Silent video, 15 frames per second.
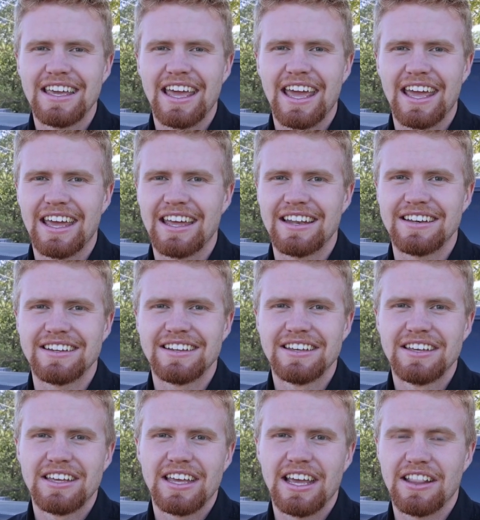And
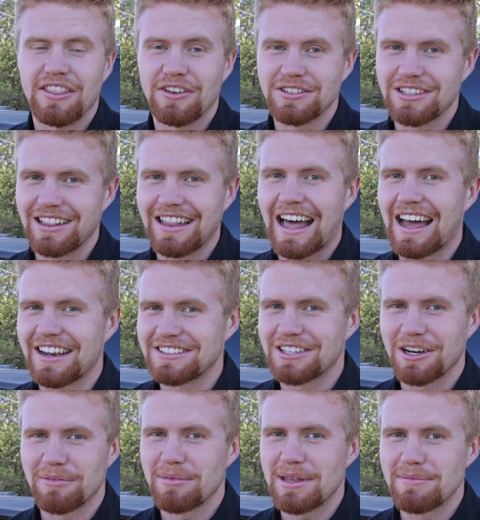there's a lot of
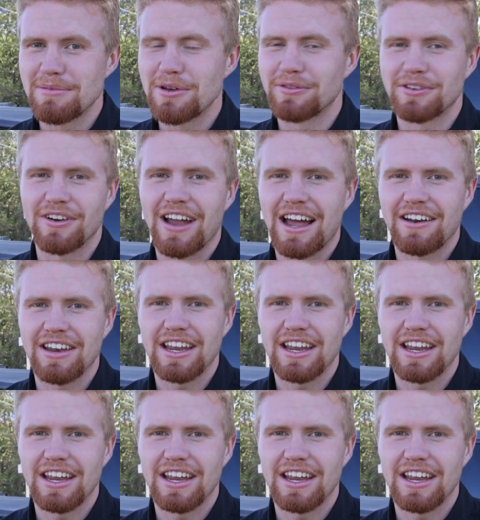dirt being moved around